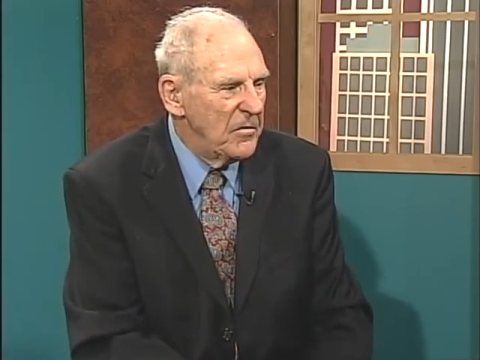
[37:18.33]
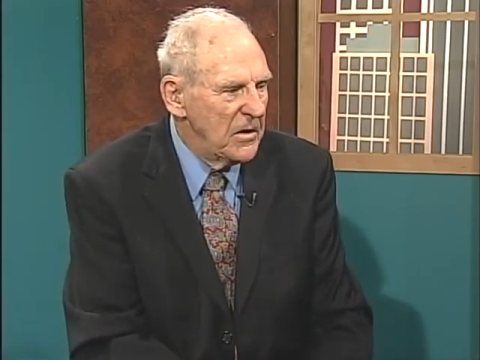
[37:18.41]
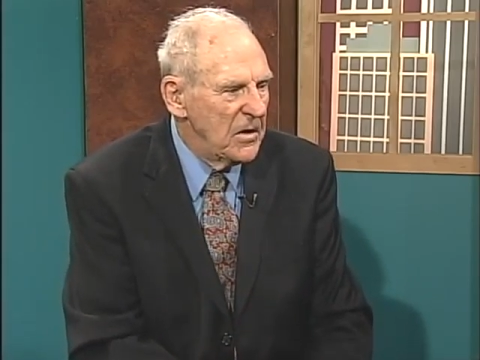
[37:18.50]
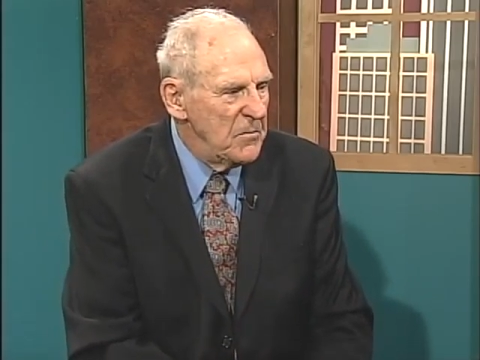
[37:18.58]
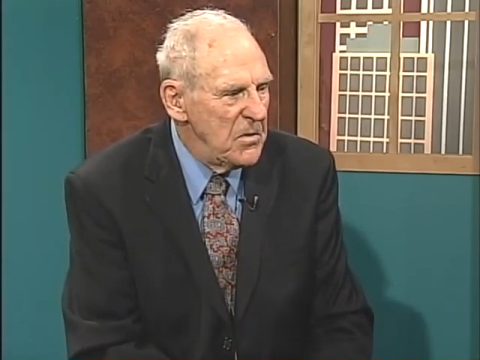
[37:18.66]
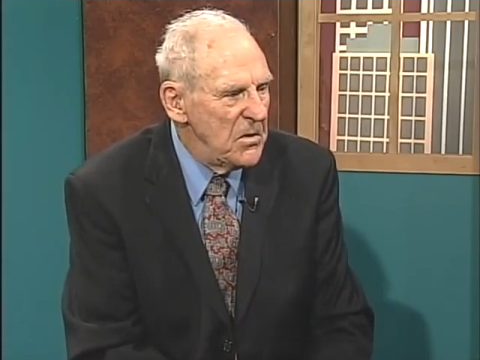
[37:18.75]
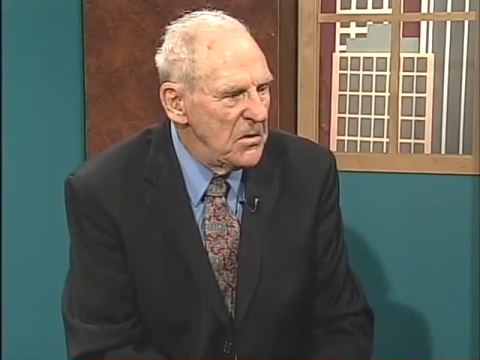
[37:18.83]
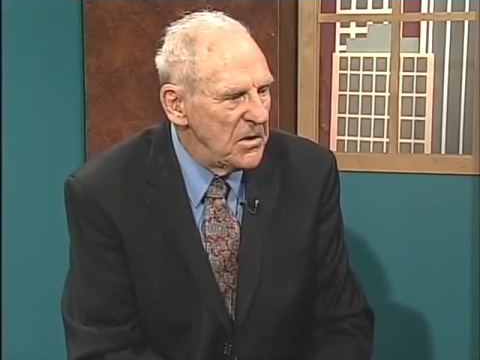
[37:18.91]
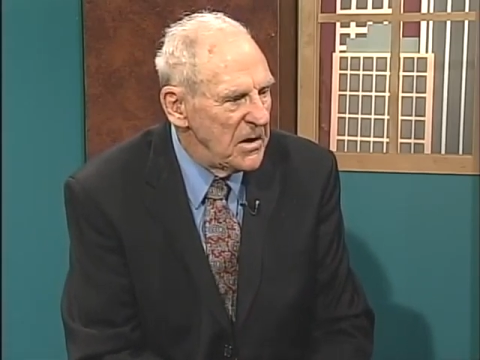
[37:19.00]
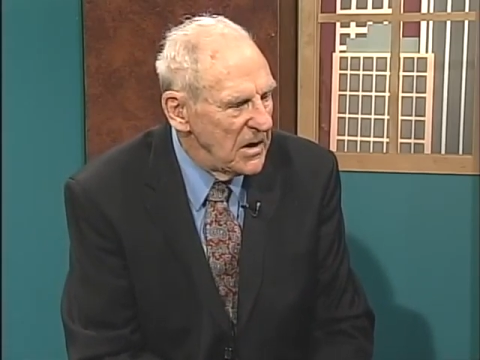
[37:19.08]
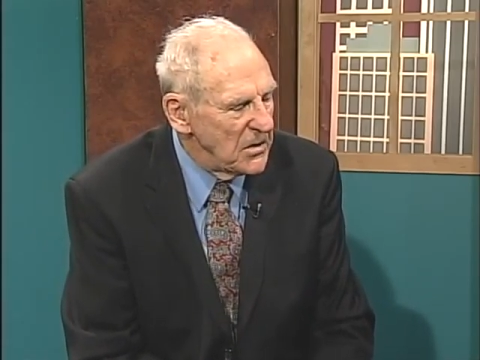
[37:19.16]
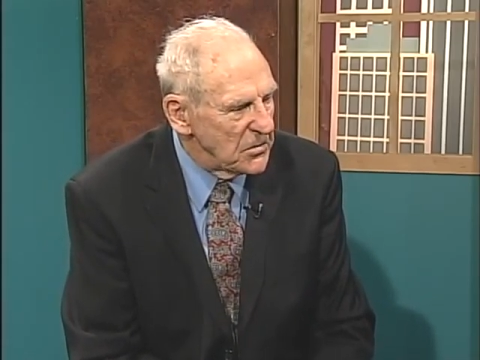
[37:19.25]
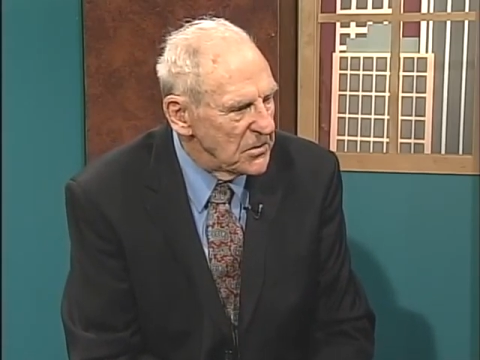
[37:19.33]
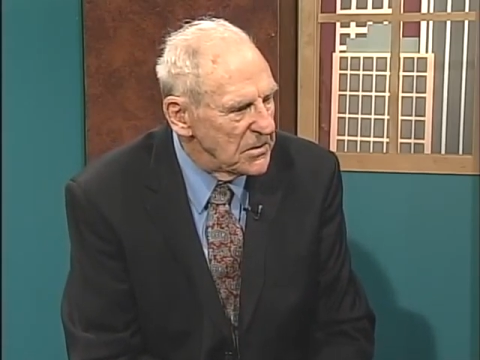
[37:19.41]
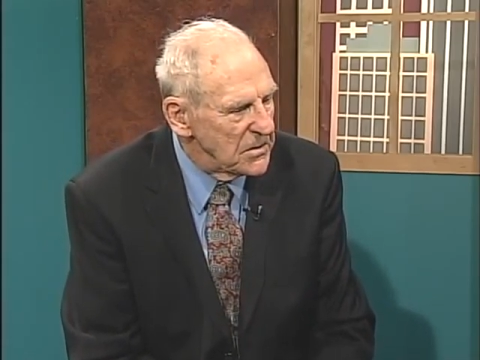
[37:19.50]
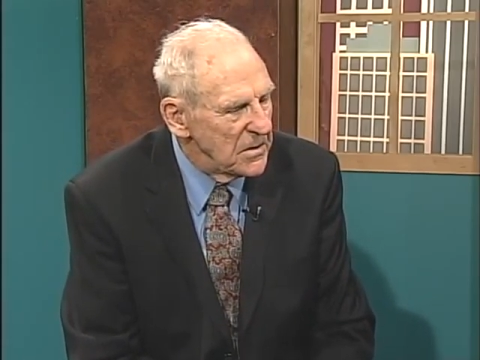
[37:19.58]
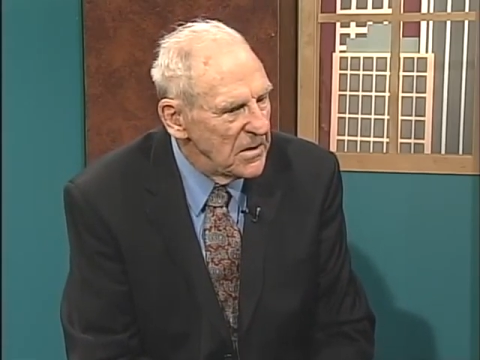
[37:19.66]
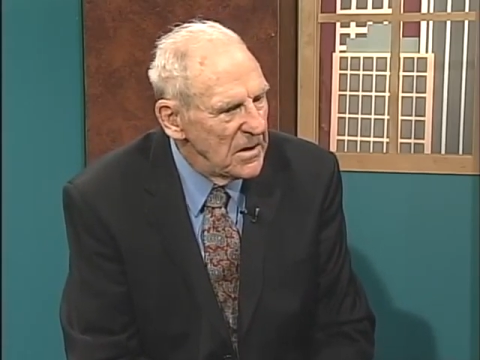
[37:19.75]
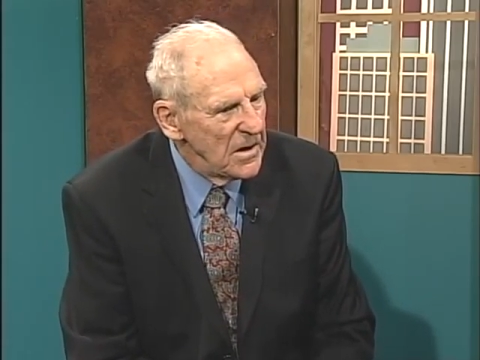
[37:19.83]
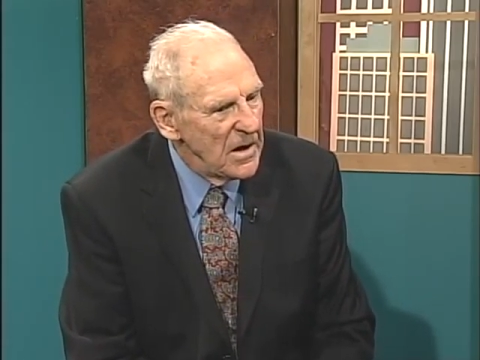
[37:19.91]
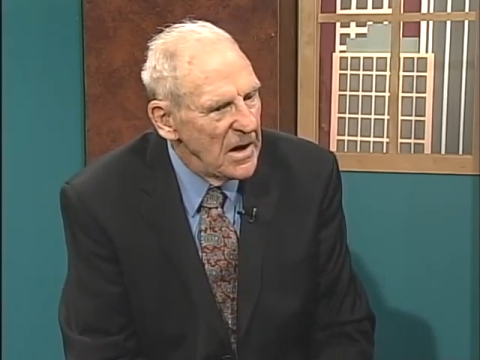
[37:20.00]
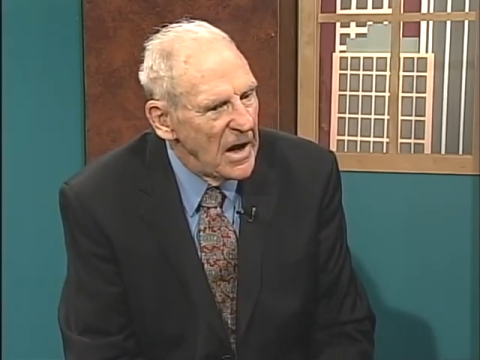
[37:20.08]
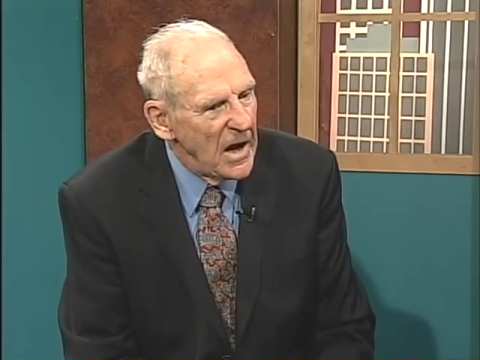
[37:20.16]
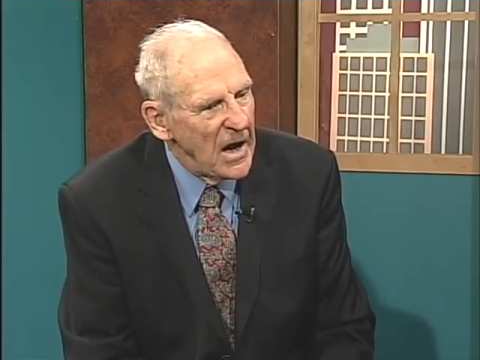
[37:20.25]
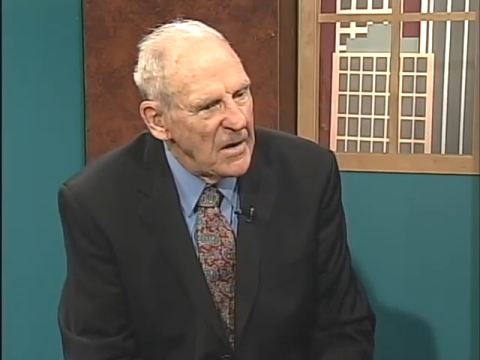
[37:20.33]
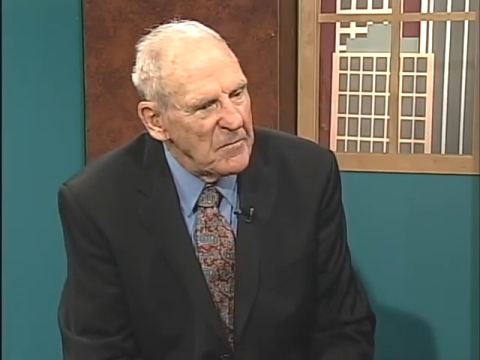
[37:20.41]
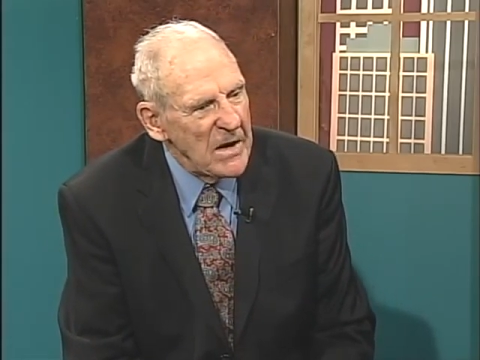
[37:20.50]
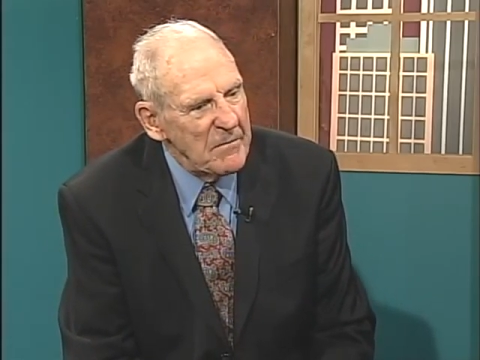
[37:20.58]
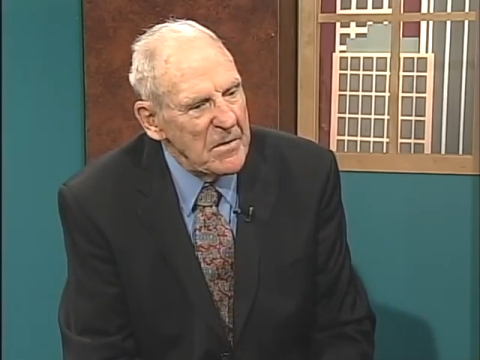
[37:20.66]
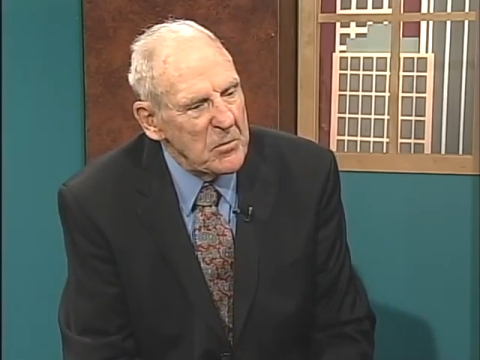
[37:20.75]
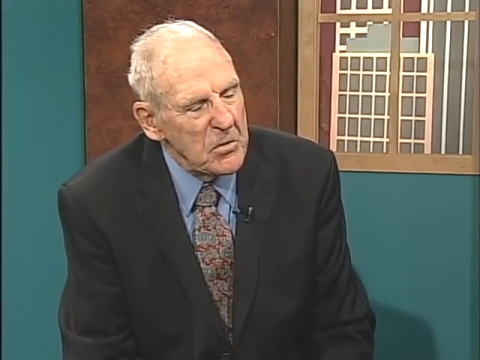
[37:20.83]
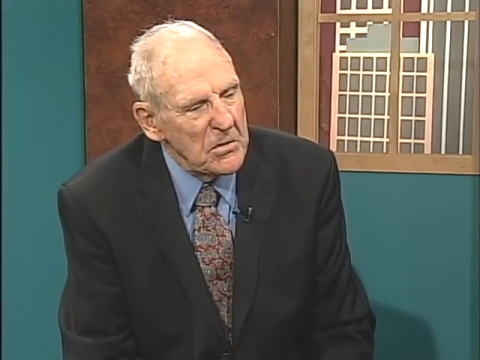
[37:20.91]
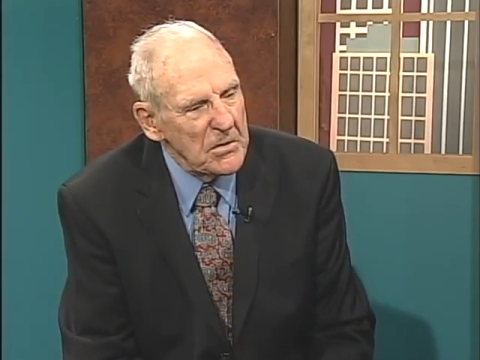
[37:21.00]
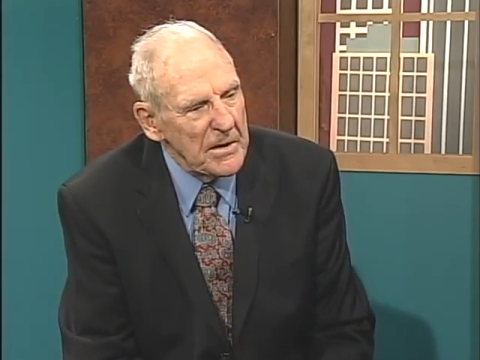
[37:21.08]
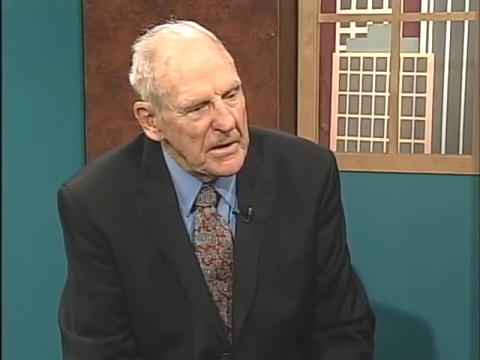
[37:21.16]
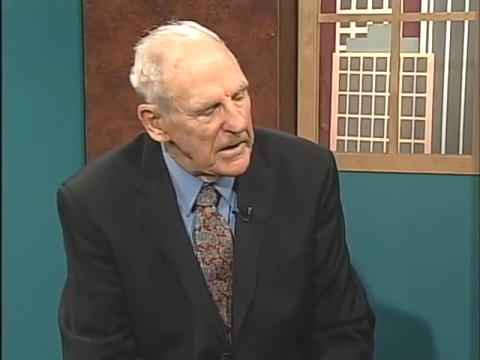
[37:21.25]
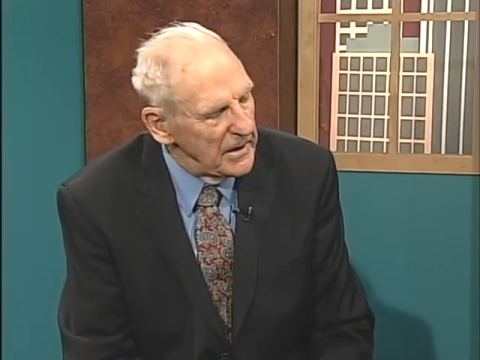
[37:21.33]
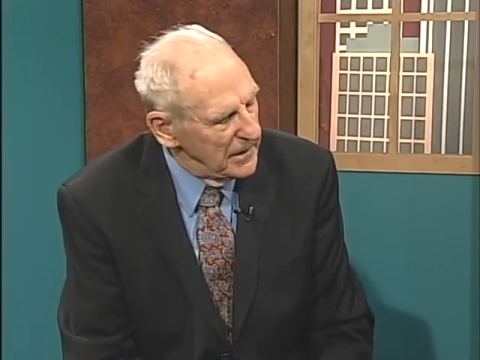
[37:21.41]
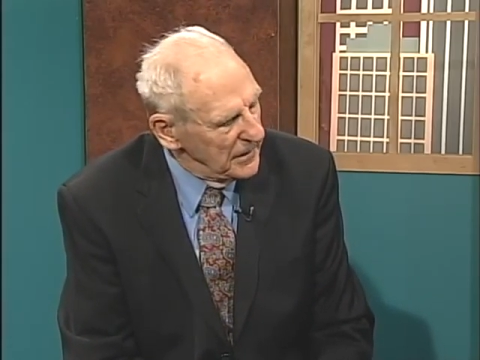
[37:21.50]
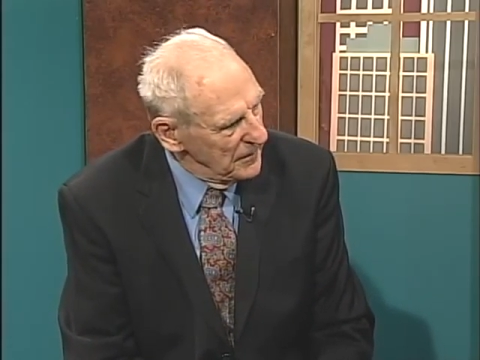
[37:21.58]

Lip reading: community interest, and maybe politically,